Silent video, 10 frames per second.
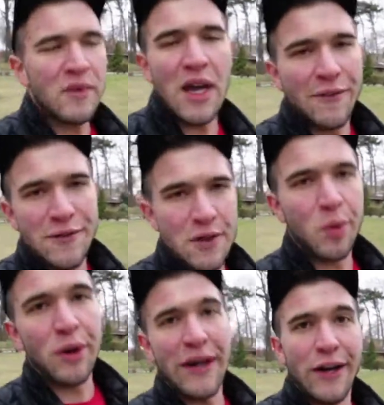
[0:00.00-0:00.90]

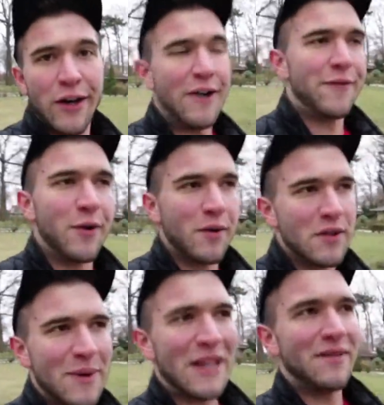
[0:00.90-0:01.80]
f2.8 or f4
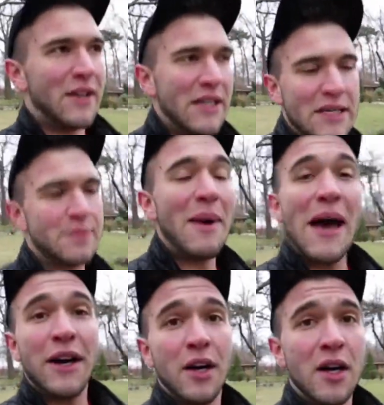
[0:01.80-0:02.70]
respectively. It doesn't
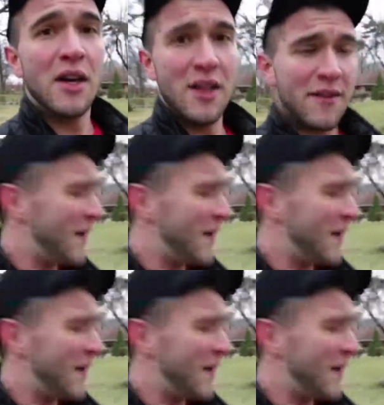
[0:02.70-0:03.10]
matter. The